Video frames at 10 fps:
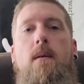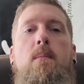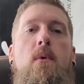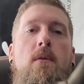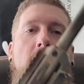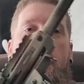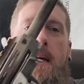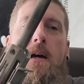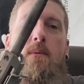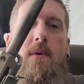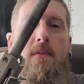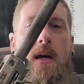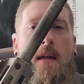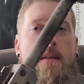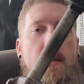Moving down, we've
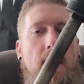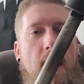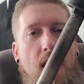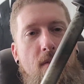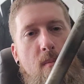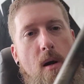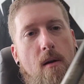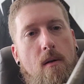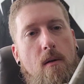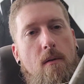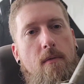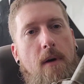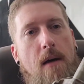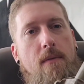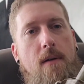got the heavy barrel
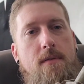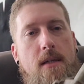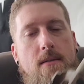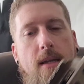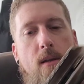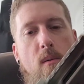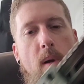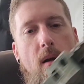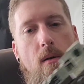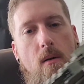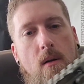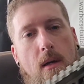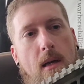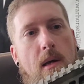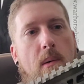5.56 NATO barrel
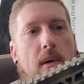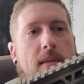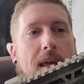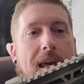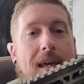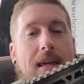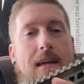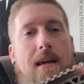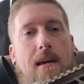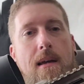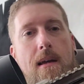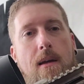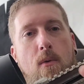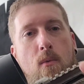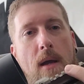with a
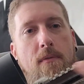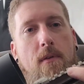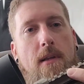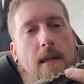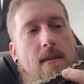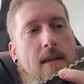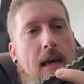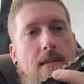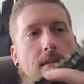rifle length gas